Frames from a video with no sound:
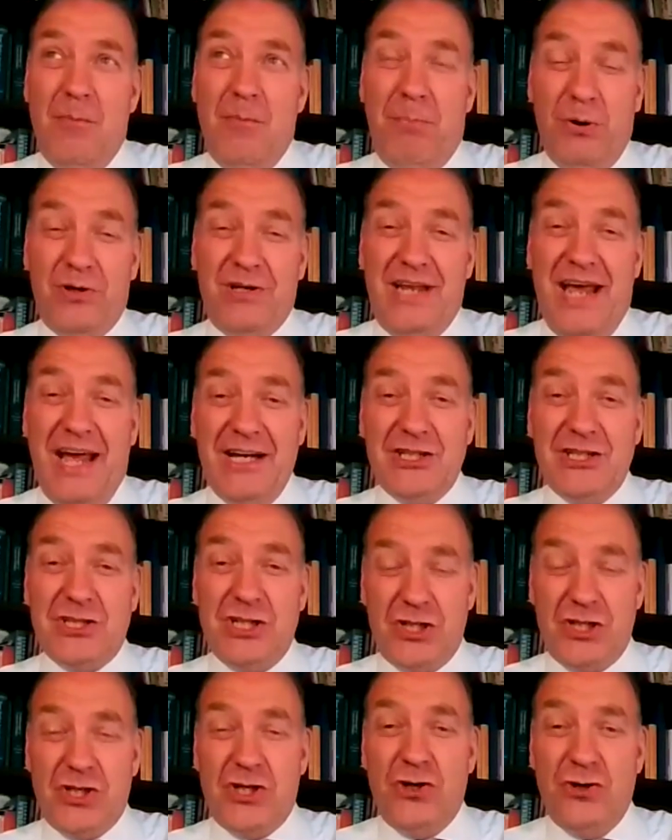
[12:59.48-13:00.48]

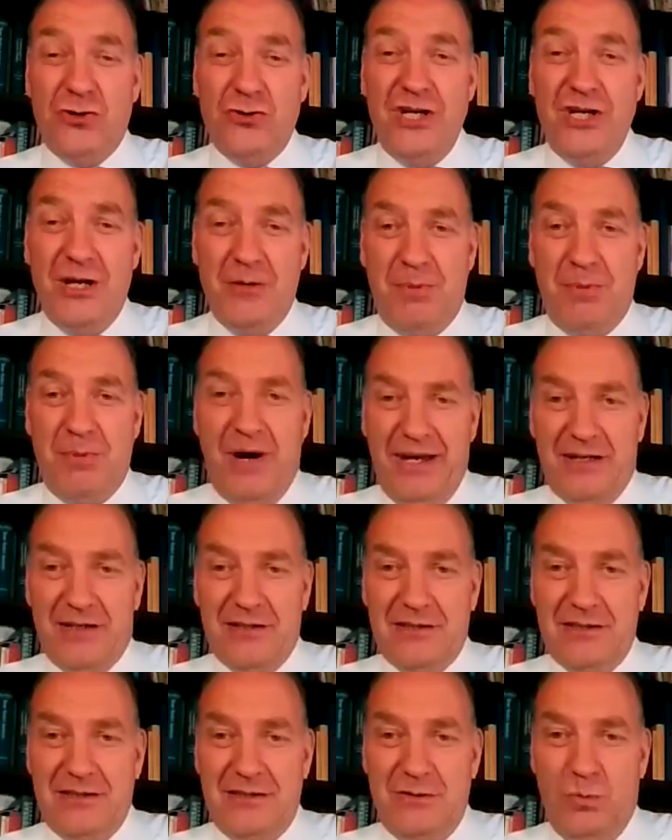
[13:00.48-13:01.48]
potential career
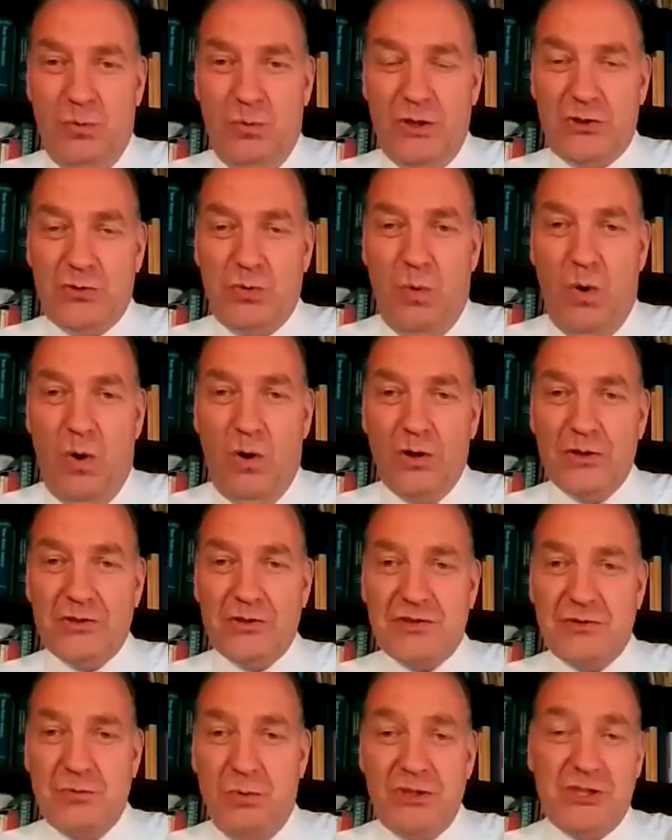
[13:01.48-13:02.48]
breaker, which
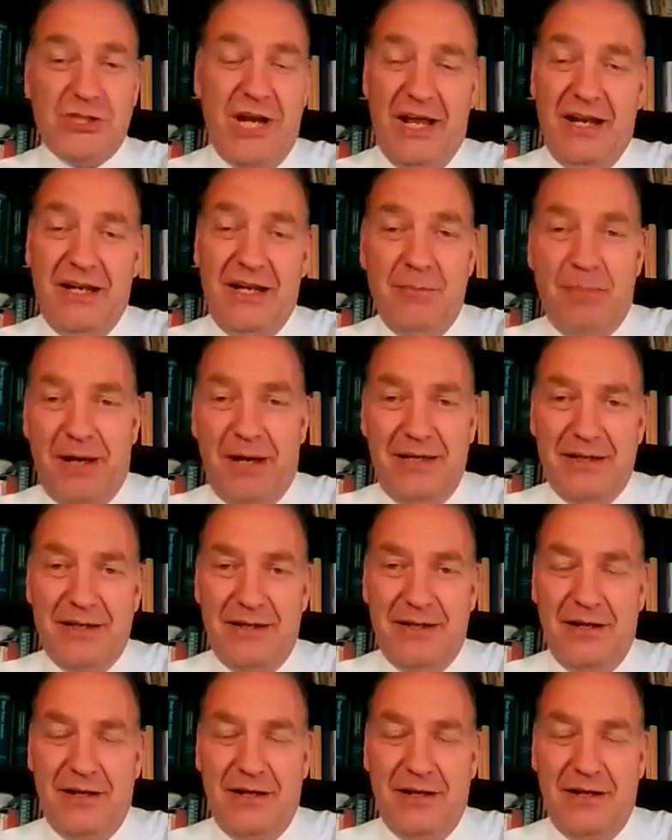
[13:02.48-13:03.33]
anybody